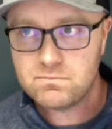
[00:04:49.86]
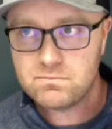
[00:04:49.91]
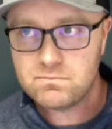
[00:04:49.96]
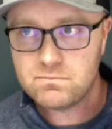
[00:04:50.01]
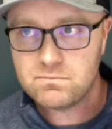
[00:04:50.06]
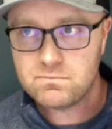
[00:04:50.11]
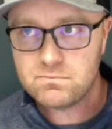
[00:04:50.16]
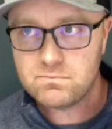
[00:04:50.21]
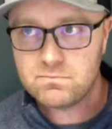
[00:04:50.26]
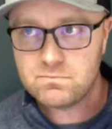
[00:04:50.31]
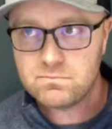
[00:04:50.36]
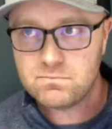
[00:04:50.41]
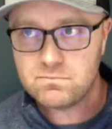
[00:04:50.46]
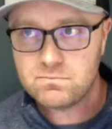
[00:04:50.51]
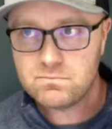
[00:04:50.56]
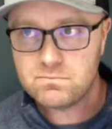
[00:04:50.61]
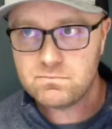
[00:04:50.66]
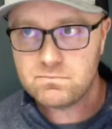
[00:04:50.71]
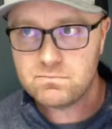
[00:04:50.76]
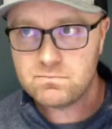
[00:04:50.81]
of where I
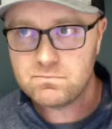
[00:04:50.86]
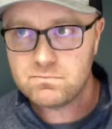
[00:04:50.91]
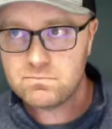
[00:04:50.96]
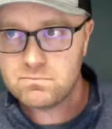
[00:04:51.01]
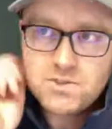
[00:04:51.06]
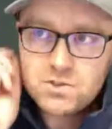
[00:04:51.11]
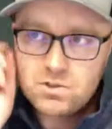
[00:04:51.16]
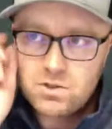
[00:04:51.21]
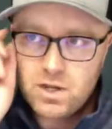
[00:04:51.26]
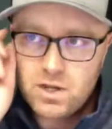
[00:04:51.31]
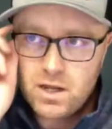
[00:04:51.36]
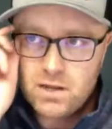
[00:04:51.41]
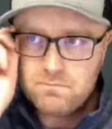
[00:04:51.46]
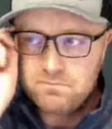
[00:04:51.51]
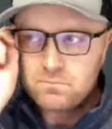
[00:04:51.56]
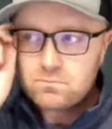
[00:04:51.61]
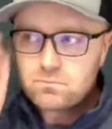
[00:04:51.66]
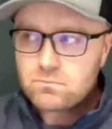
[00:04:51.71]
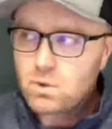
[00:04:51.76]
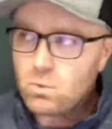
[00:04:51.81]
was on a call yesterday
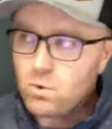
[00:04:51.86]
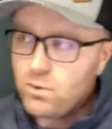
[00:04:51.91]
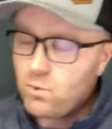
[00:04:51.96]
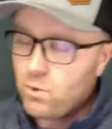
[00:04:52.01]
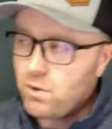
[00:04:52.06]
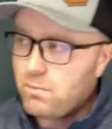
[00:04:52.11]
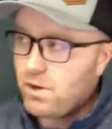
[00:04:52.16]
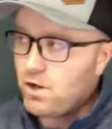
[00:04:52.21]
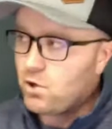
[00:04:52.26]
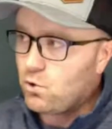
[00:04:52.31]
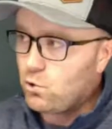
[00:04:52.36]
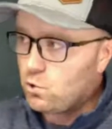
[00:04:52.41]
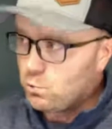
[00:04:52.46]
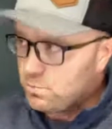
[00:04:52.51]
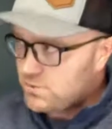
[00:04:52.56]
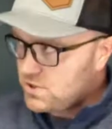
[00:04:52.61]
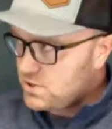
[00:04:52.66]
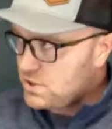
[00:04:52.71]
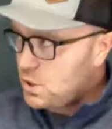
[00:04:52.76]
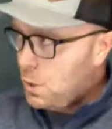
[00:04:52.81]
with one of my
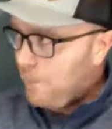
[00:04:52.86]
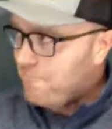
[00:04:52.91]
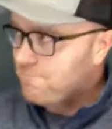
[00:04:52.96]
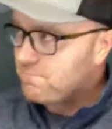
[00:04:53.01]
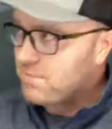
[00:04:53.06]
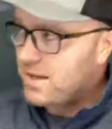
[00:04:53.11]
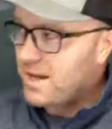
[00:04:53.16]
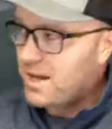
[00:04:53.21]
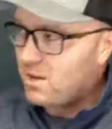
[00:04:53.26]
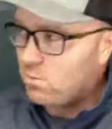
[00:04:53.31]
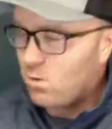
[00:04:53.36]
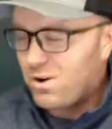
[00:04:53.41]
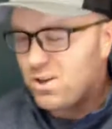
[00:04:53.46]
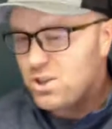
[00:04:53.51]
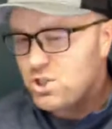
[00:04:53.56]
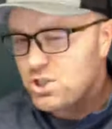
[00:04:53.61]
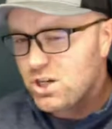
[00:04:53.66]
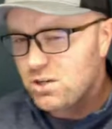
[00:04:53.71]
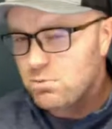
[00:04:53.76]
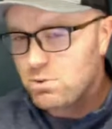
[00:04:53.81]
groups.
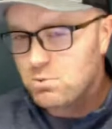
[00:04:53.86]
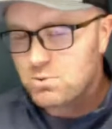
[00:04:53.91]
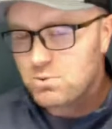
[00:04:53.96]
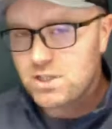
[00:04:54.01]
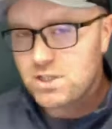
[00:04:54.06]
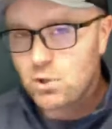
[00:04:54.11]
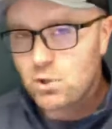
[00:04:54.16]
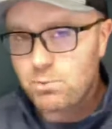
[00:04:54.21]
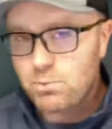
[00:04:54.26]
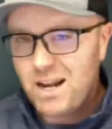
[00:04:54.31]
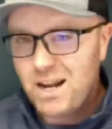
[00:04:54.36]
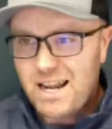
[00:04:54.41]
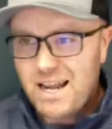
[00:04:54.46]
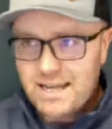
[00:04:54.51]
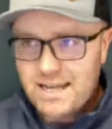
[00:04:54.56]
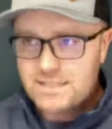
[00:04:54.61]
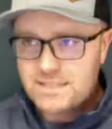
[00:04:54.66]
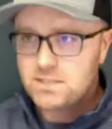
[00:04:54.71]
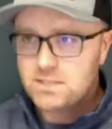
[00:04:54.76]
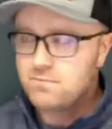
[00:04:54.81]
And one of the gentlemen was a little bit
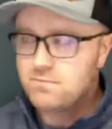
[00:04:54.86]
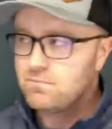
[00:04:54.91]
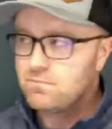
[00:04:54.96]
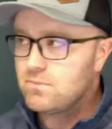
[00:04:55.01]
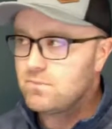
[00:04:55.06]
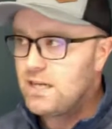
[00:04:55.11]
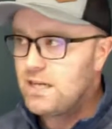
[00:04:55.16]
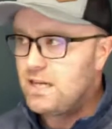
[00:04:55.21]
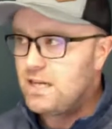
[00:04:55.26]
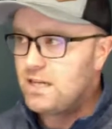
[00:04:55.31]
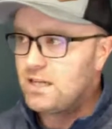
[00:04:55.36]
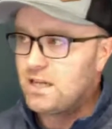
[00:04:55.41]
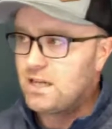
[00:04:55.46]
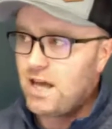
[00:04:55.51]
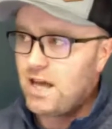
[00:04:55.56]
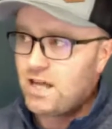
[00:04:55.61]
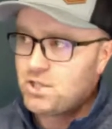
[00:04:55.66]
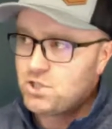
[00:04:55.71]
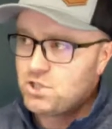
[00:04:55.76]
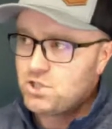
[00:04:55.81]
late. He
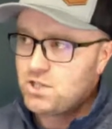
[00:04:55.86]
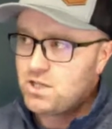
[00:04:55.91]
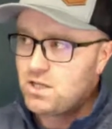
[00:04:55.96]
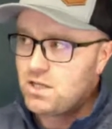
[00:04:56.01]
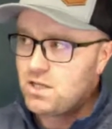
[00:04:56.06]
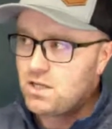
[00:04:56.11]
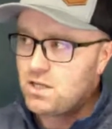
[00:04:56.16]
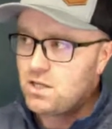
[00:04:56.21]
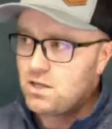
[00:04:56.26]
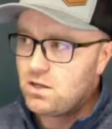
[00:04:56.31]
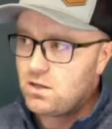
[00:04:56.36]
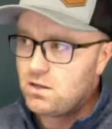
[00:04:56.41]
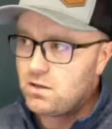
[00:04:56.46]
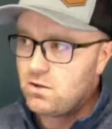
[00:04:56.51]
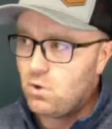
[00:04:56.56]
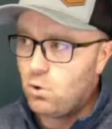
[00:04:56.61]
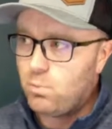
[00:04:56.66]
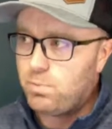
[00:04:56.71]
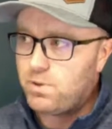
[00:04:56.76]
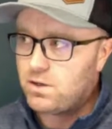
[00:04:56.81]
didn't catch the
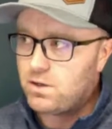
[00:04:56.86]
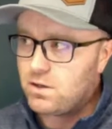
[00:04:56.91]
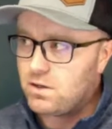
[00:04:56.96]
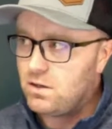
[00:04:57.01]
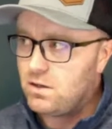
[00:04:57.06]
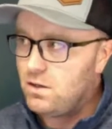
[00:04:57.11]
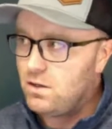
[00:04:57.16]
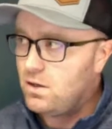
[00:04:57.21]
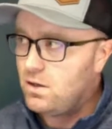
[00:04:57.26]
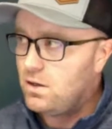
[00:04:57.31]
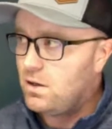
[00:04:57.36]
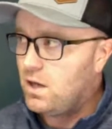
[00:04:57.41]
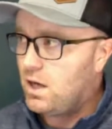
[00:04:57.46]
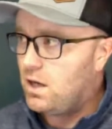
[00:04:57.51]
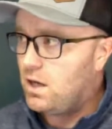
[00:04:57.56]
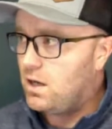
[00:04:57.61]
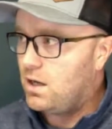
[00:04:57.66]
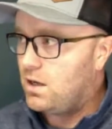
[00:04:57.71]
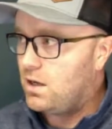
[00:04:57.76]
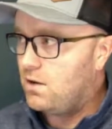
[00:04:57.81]
opening
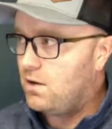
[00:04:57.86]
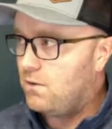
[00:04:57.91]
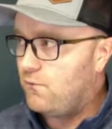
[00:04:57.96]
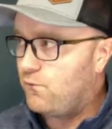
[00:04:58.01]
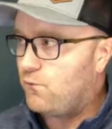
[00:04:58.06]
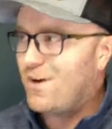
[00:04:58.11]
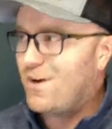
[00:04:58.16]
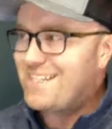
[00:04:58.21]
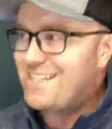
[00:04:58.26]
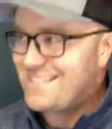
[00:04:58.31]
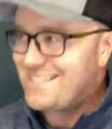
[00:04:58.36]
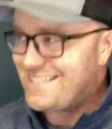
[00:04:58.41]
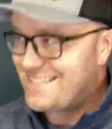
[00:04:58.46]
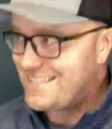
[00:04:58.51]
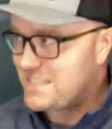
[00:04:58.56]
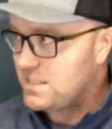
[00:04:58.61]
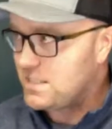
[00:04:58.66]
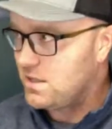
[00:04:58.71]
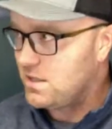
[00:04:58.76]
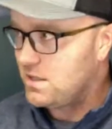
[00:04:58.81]

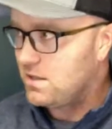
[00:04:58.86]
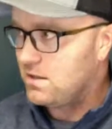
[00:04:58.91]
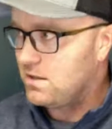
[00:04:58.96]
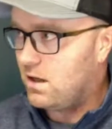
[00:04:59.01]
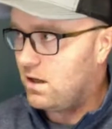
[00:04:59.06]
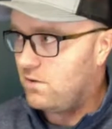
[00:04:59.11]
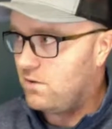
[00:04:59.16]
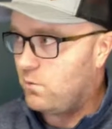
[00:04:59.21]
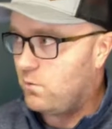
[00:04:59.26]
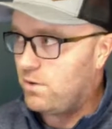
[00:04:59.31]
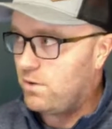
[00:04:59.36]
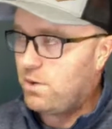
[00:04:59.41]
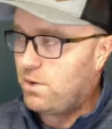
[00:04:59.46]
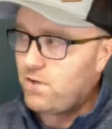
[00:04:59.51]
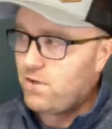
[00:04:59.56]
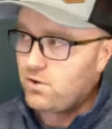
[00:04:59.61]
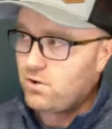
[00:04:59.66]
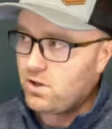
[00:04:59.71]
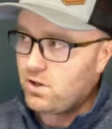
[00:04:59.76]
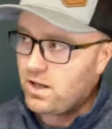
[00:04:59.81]
phrases of one of my
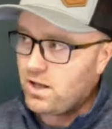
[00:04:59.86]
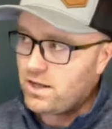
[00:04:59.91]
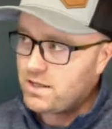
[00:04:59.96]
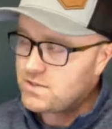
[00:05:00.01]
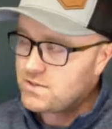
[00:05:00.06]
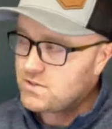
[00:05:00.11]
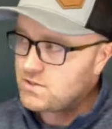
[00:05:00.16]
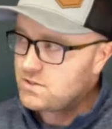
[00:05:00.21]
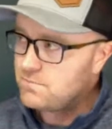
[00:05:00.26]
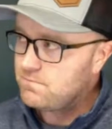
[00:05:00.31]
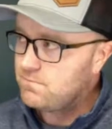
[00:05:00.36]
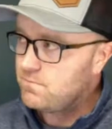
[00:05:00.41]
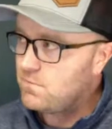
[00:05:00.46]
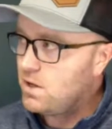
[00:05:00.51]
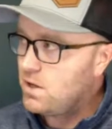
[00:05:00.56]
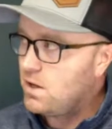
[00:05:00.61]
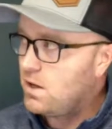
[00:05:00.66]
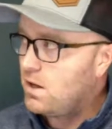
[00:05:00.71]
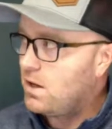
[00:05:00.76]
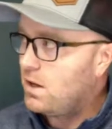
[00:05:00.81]
other clients.
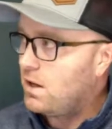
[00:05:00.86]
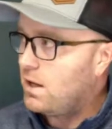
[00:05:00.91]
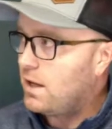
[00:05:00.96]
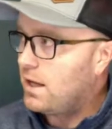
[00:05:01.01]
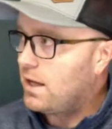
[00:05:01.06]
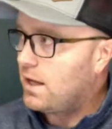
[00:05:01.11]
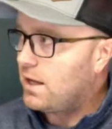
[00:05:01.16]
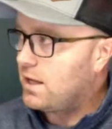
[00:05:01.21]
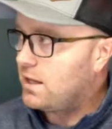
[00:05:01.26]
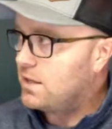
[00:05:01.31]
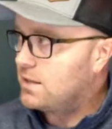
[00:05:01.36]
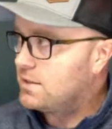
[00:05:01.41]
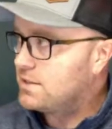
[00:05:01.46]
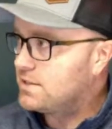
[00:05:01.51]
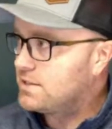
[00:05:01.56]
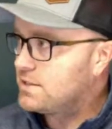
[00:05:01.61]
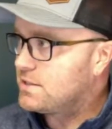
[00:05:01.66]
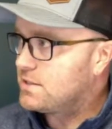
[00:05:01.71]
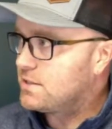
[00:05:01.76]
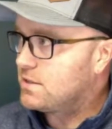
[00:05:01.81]
And
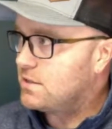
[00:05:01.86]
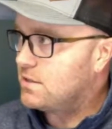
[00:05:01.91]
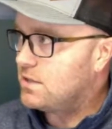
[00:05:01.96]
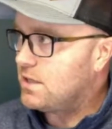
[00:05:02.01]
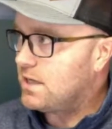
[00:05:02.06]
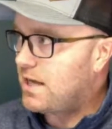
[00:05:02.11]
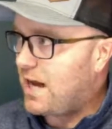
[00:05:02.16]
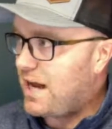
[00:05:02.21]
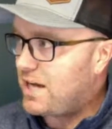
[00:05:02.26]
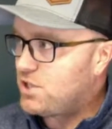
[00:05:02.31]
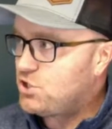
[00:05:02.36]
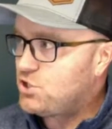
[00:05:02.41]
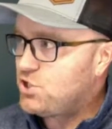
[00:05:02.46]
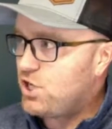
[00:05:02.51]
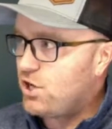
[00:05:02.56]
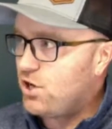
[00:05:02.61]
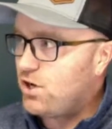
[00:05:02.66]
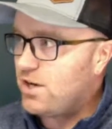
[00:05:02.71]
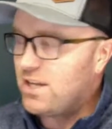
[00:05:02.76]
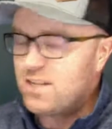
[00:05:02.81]
he kind of
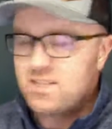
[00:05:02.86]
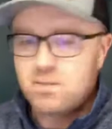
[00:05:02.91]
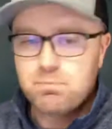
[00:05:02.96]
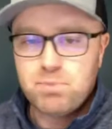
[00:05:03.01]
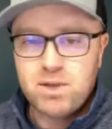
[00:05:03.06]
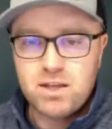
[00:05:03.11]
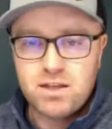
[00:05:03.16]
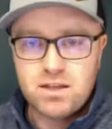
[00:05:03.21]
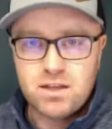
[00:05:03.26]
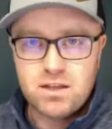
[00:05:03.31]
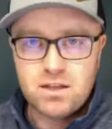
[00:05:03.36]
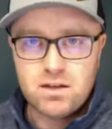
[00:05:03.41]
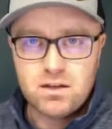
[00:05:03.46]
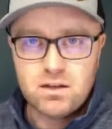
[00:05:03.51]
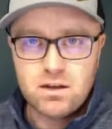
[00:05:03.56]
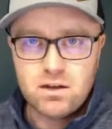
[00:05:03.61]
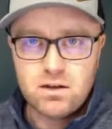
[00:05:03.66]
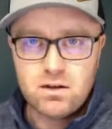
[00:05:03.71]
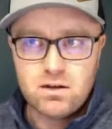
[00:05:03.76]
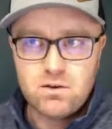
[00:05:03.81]
shared his opinion
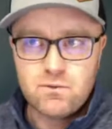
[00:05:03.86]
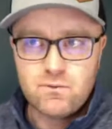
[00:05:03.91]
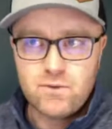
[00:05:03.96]
of